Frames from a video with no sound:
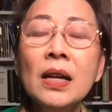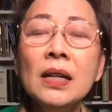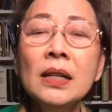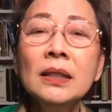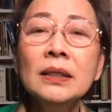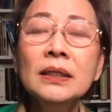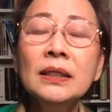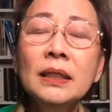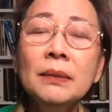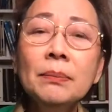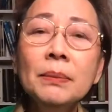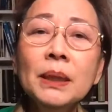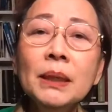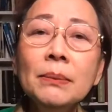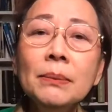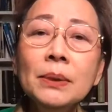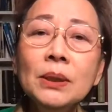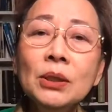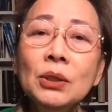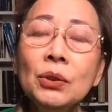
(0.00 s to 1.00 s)

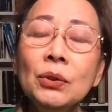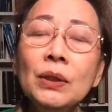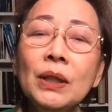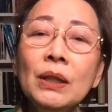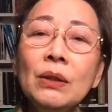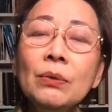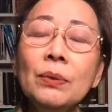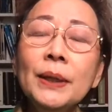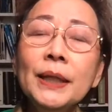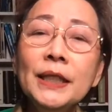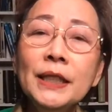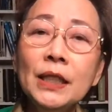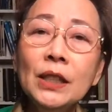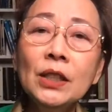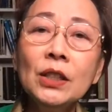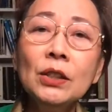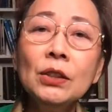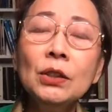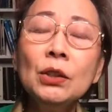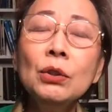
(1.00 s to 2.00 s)
Symptoms during
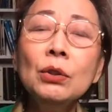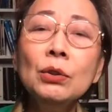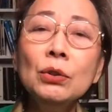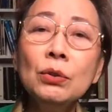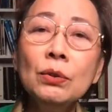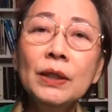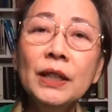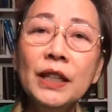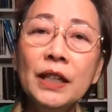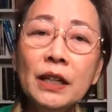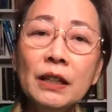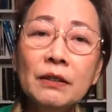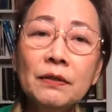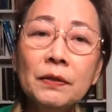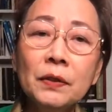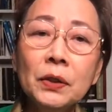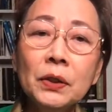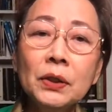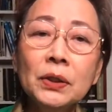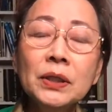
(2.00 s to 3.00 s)
winter usually
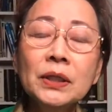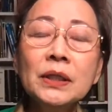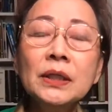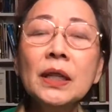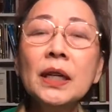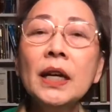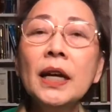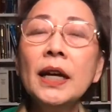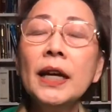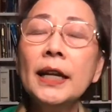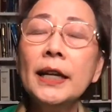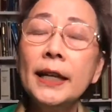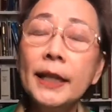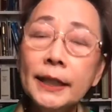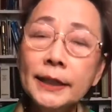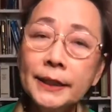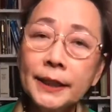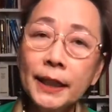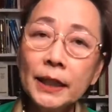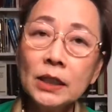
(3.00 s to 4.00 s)
covers
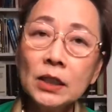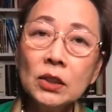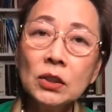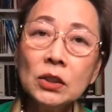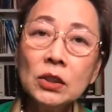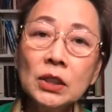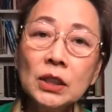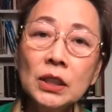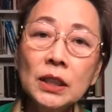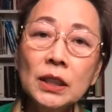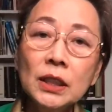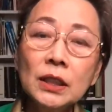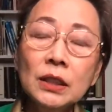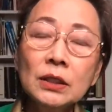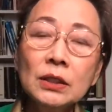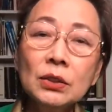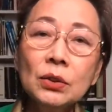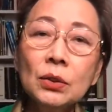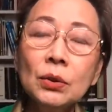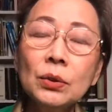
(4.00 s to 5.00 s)
less energy,
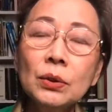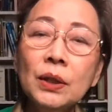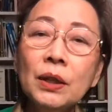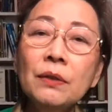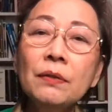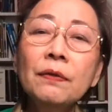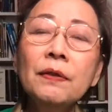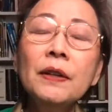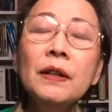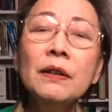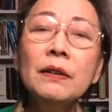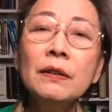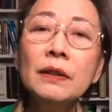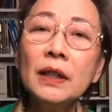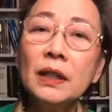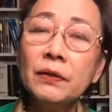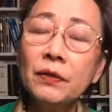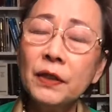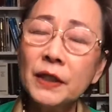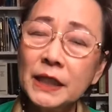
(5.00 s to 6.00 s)
so they feel
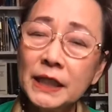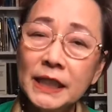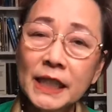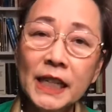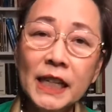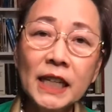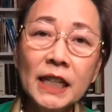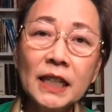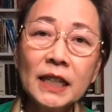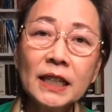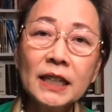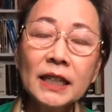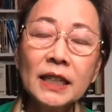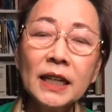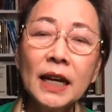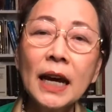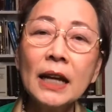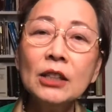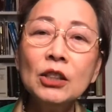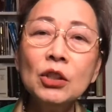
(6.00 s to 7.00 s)
fatigue,
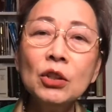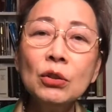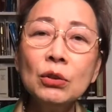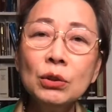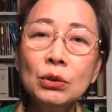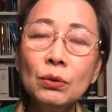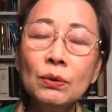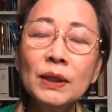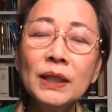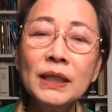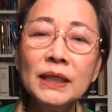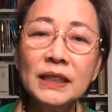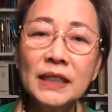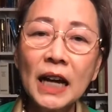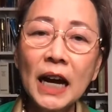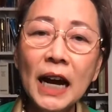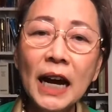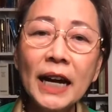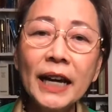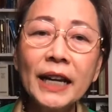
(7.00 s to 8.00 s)
unusually
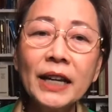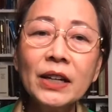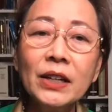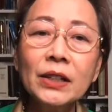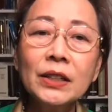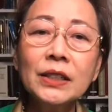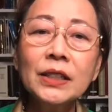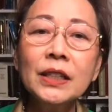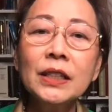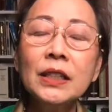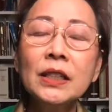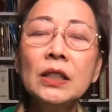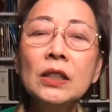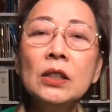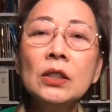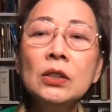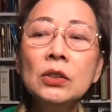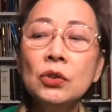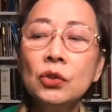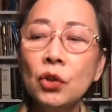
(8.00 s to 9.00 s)
tired,
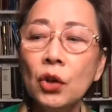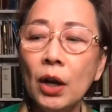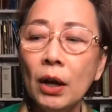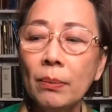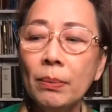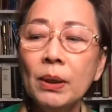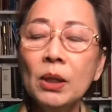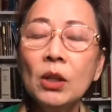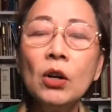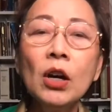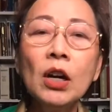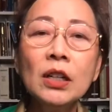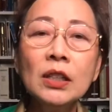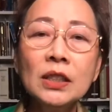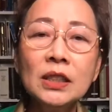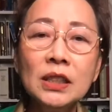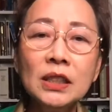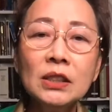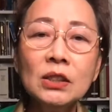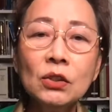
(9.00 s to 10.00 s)
trouble
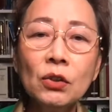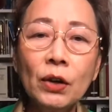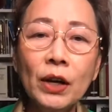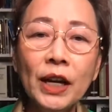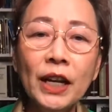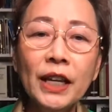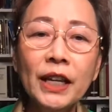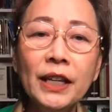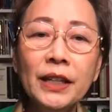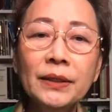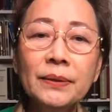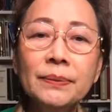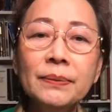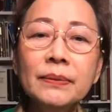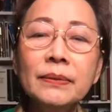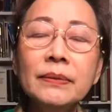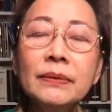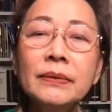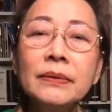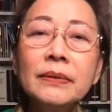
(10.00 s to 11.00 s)
concentrating.